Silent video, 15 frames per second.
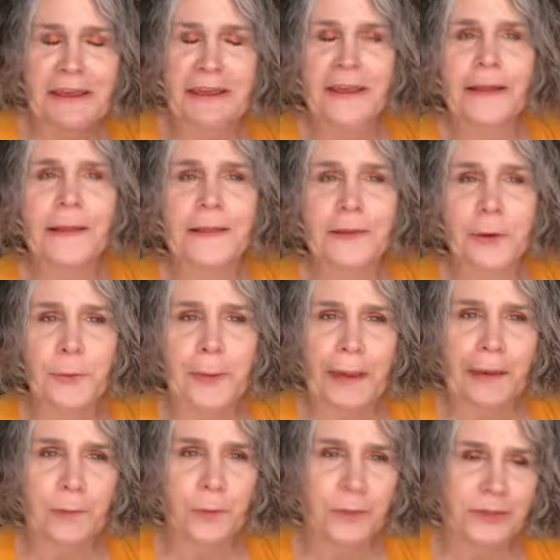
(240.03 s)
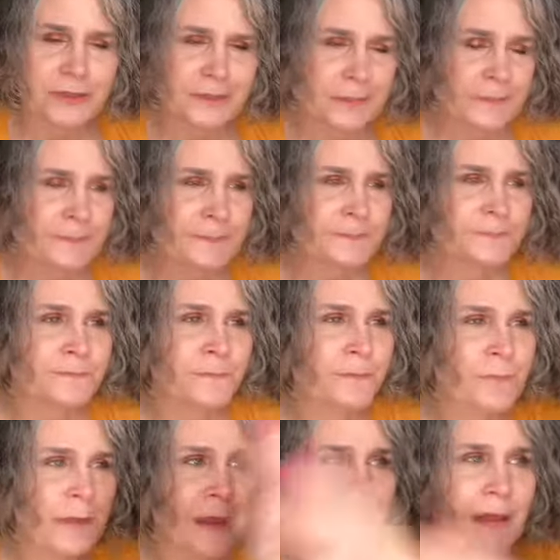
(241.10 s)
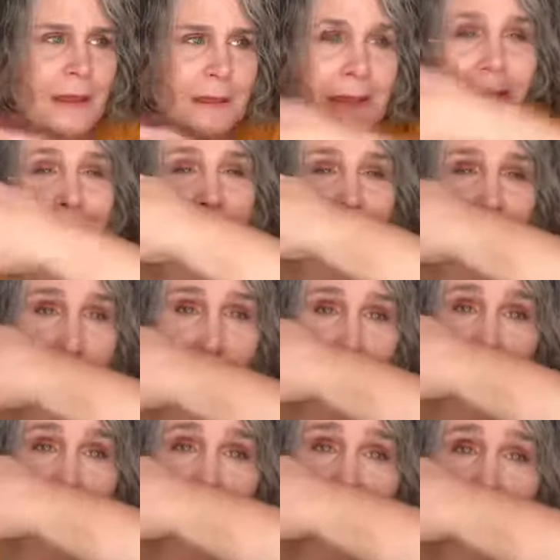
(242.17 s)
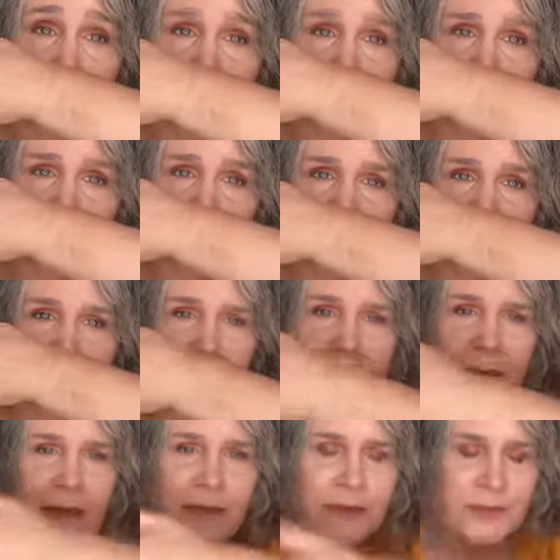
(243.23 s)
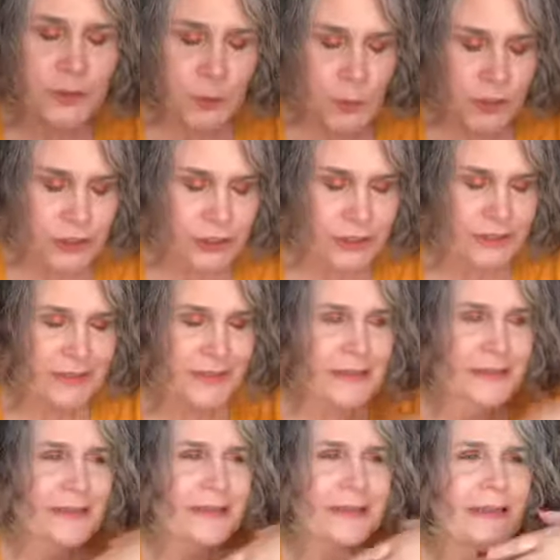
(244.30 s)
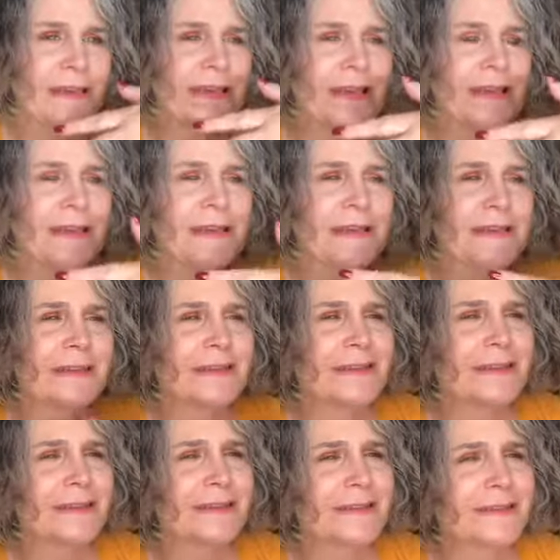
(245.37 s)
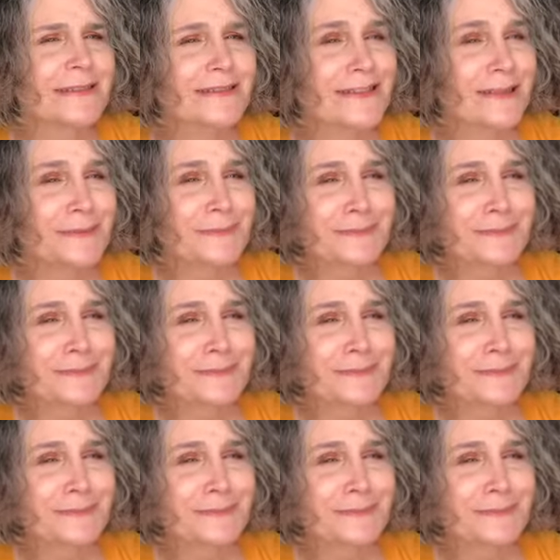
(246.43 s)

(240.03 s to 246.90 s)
it a little backwards. The dry down is gorgeous. It is